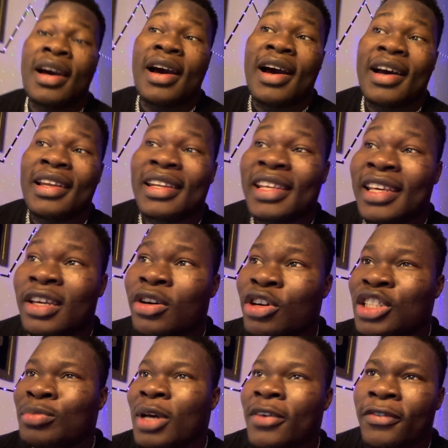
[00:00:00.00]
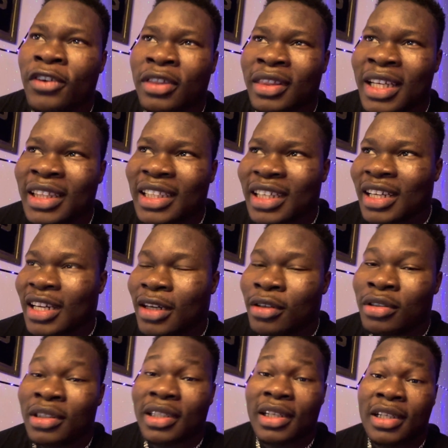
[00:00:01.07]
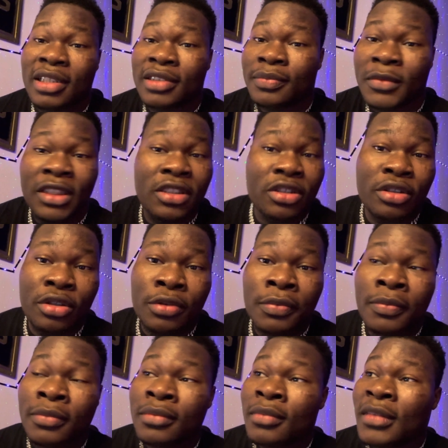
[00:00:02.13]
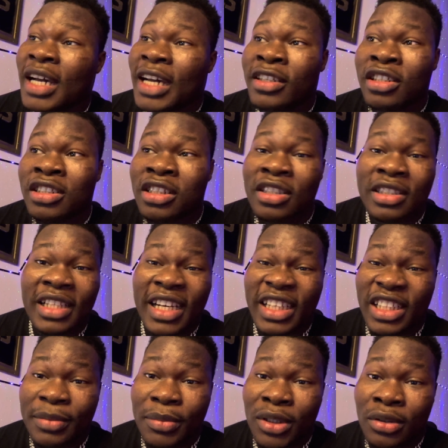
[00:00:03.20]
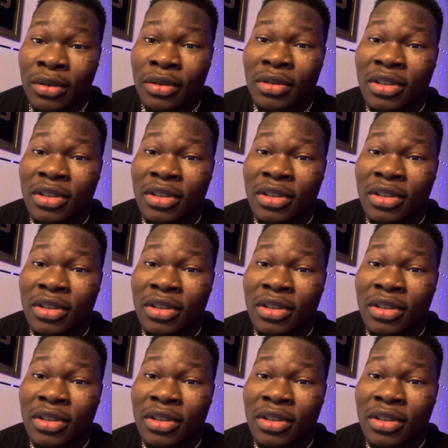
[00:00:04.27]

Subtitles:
and they got my Fortnite account, and so I just lost that email.